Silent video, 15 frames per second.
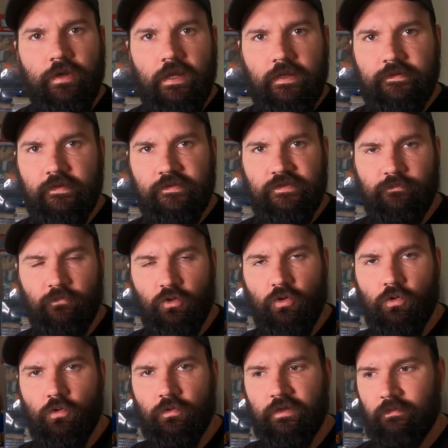really done some
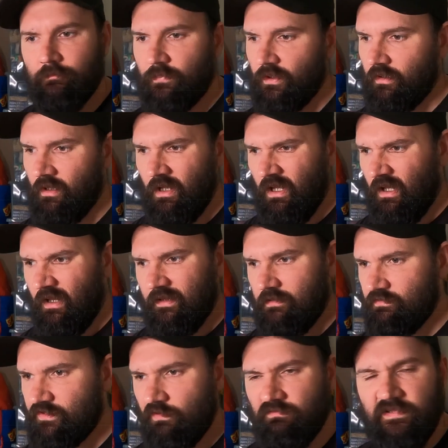recording, but there
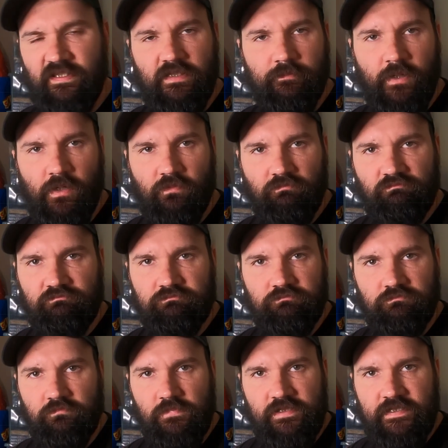was only about
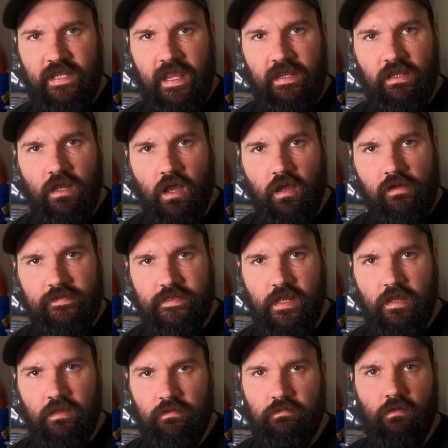10 cars
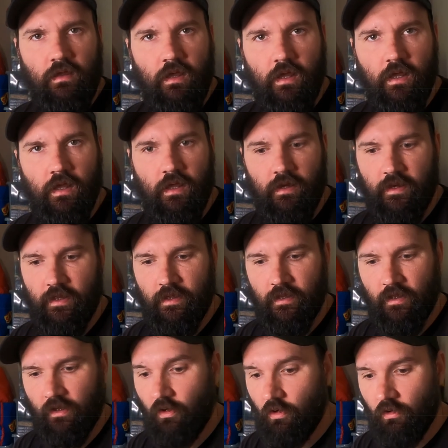there, and
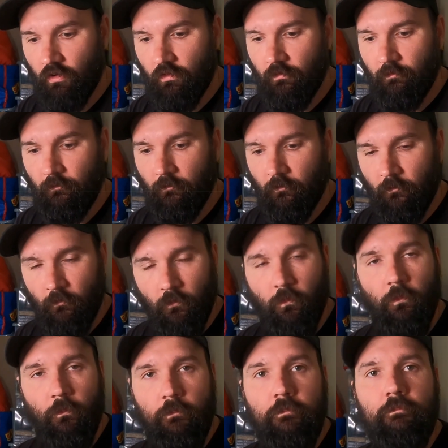I got
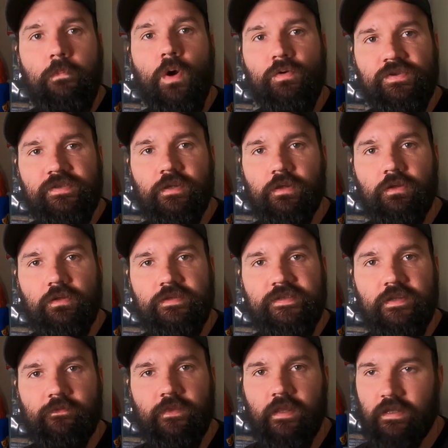most of the good
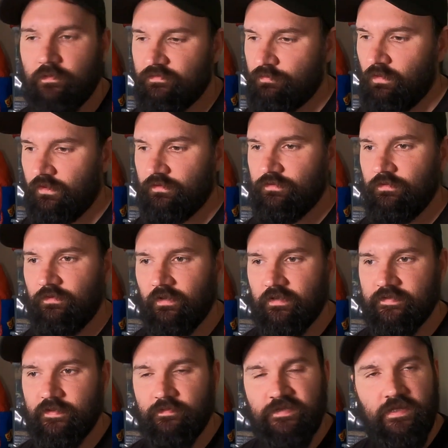stuff there. There was one or two
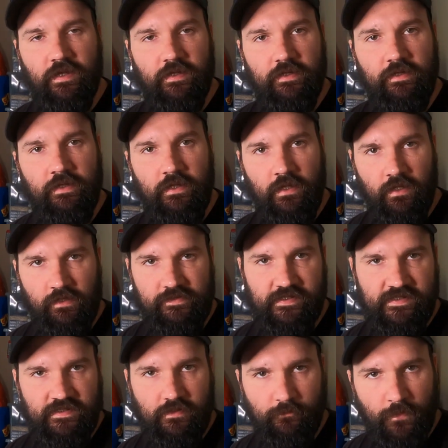things I was gutted
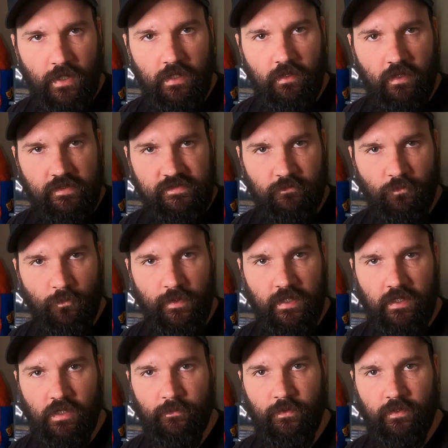seeing them someone
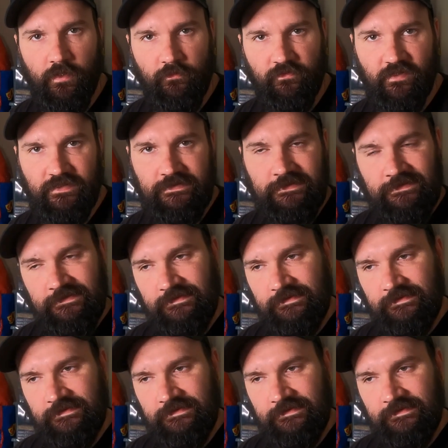pick it up, and I was like,